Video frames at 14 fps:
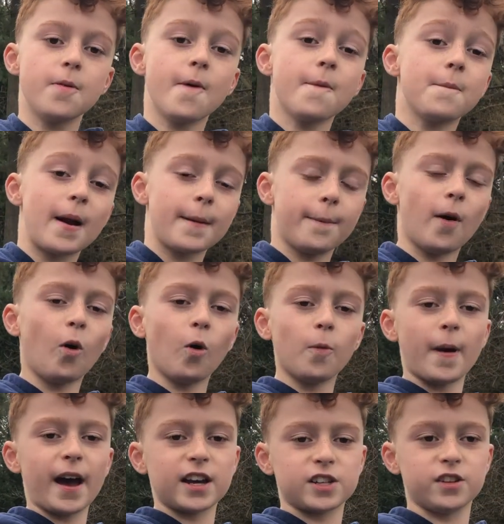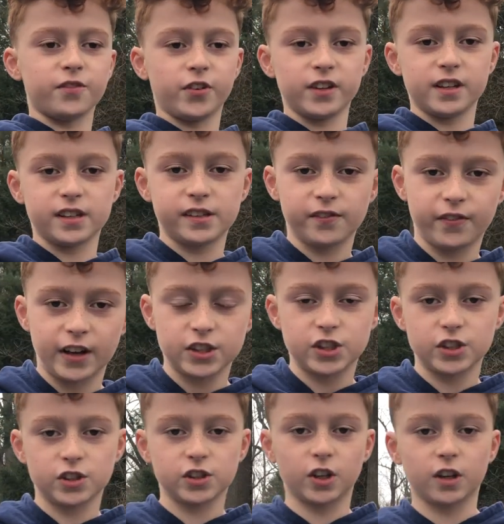My whole passion for this
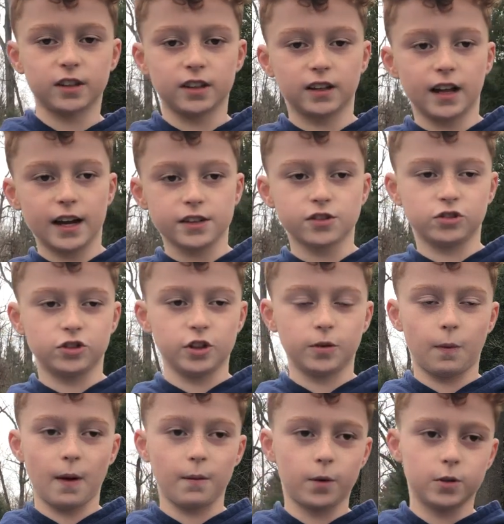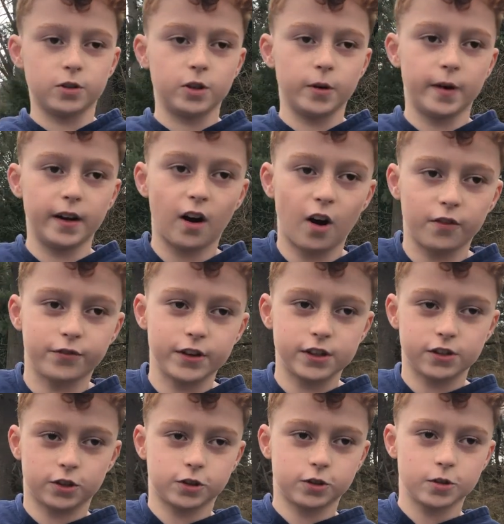invention started last year when we were doing our
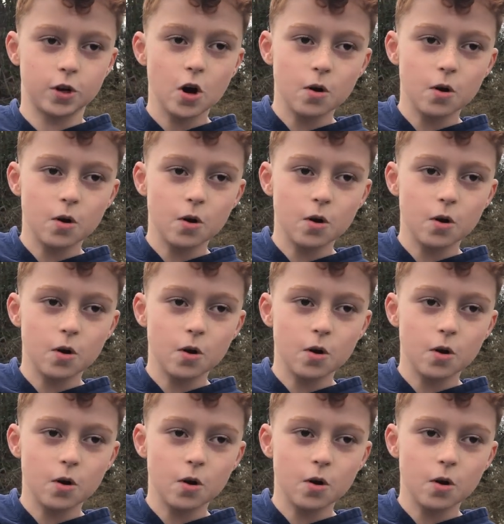research